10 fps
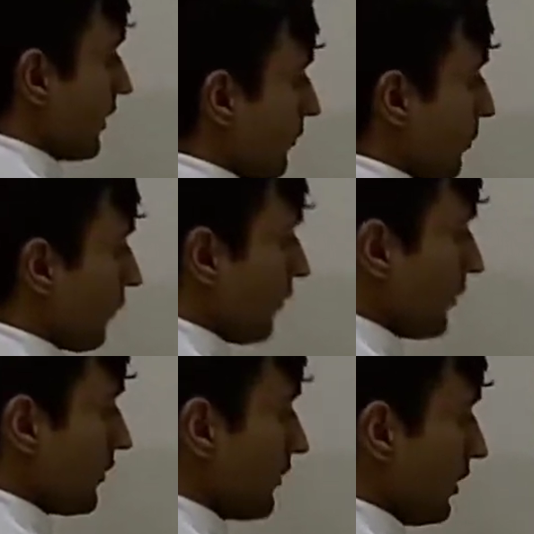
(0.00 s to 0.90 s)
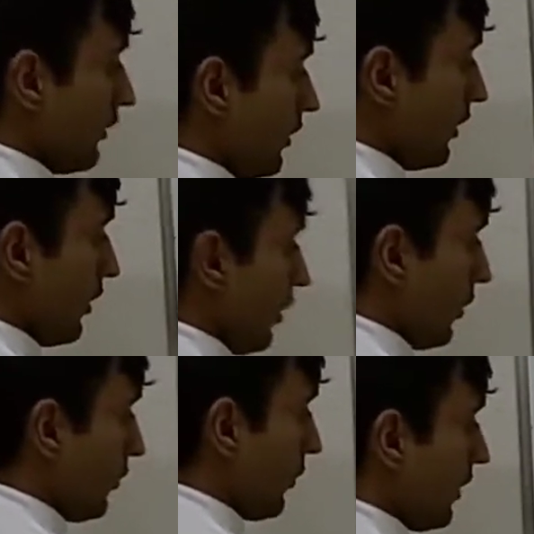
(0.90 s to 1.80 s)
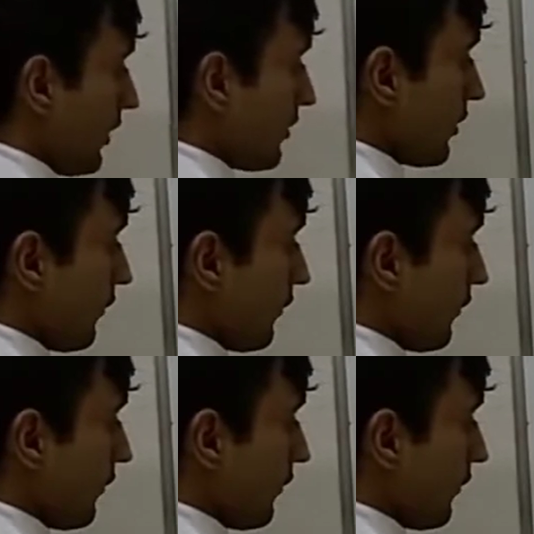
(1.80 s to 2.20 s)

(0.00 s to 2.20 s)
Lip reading: is performed is the urine test.